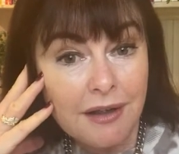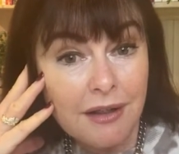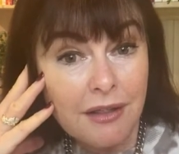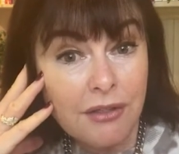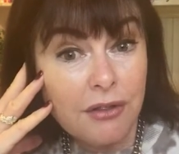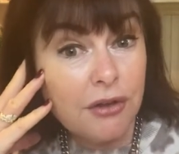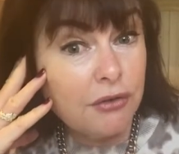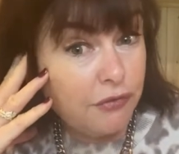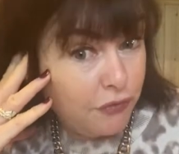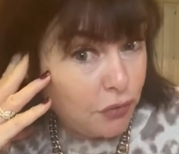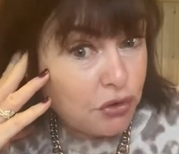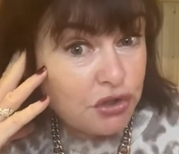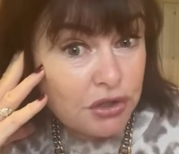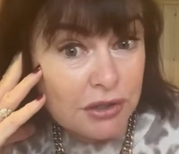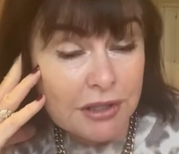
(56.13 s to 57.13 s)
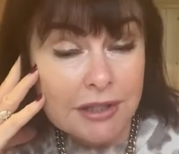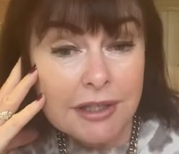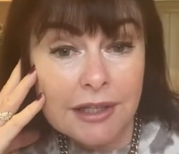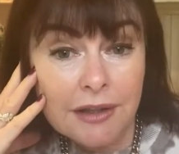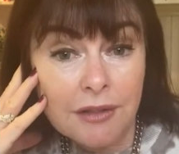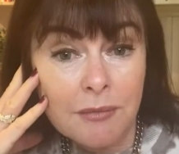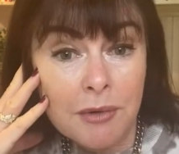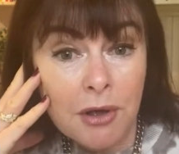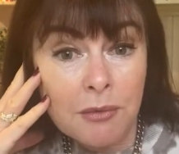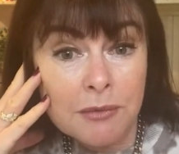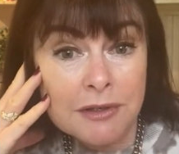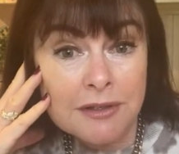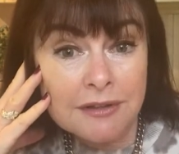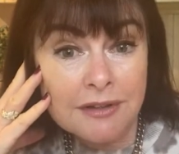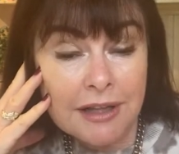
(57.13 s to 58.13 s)
that fortunately at the
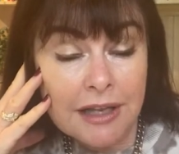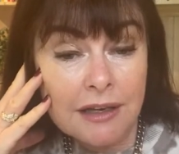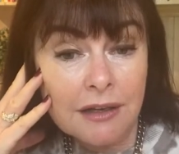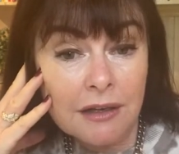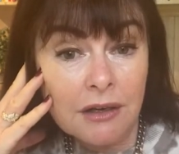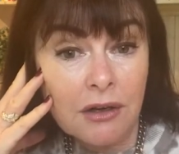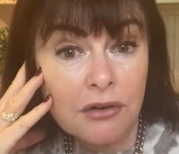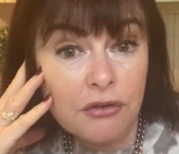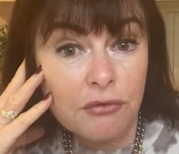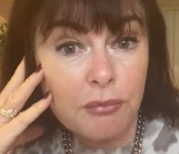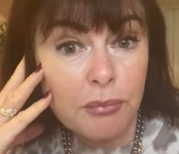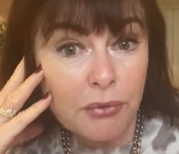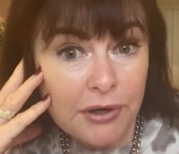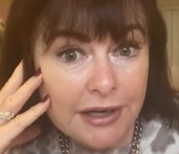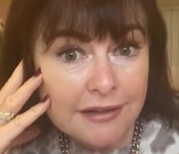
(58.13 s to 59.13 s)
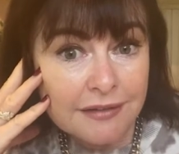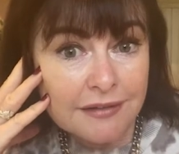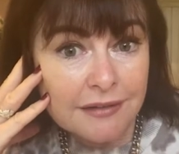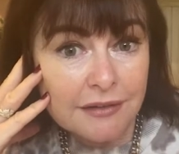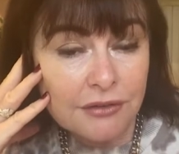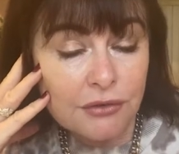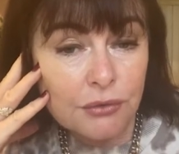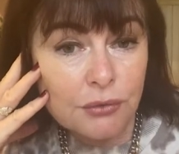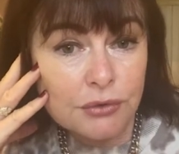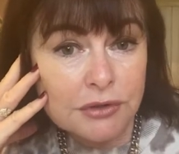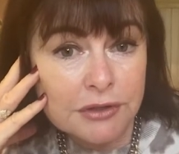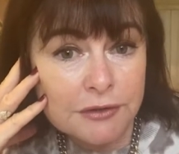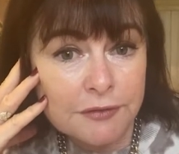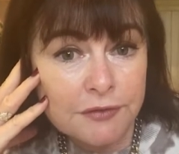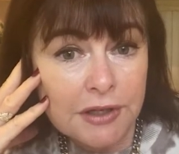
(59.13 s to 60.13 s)
moment is getting a lot of press. There's sort
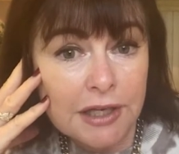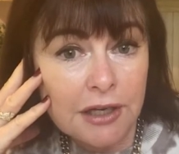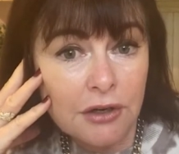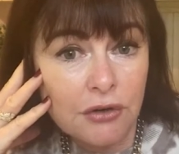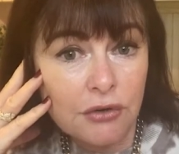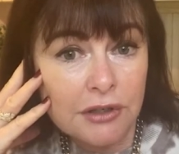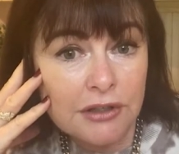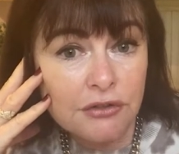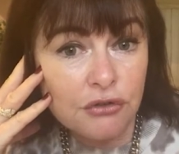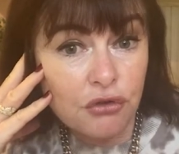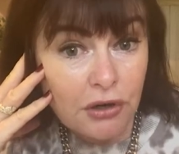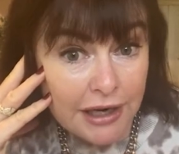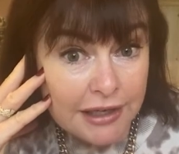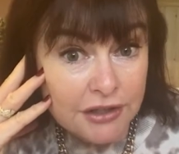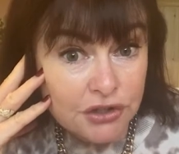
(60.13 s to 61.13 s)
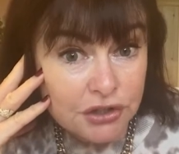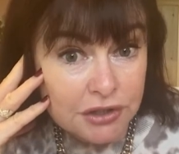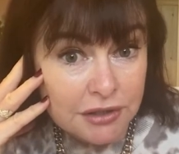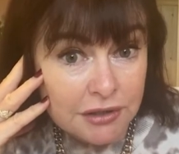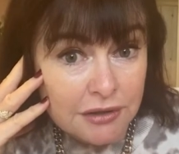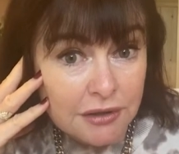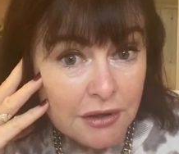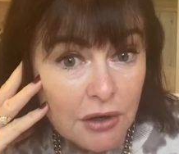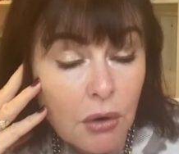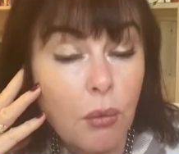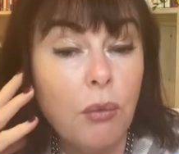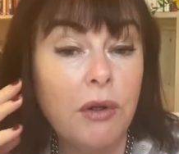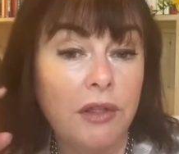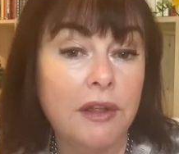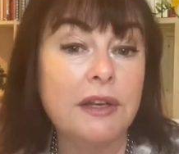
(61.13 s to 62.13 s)
of increased traction
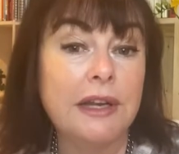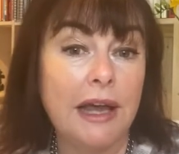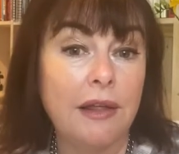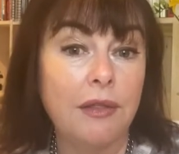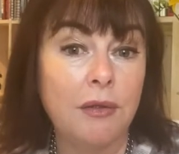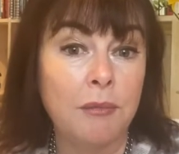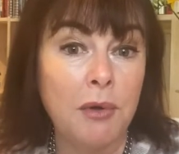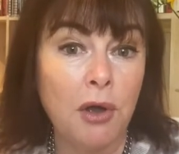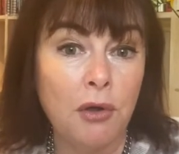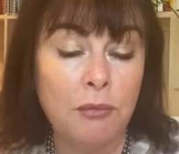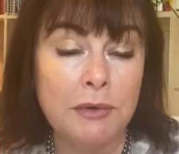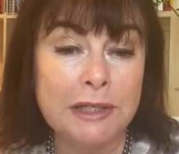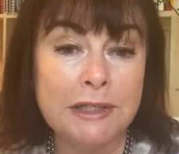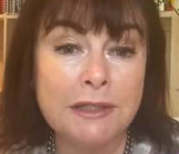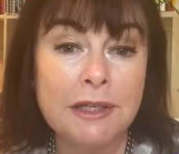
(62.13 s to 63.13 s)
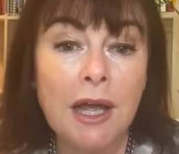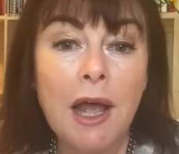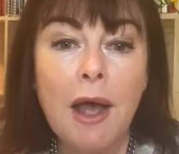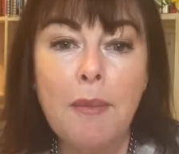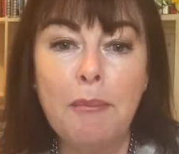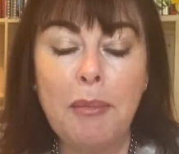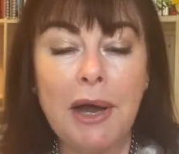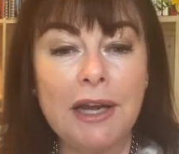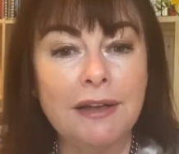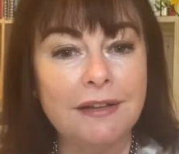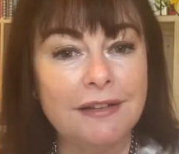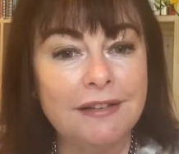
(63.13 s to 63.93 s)
with it at the moment, but it's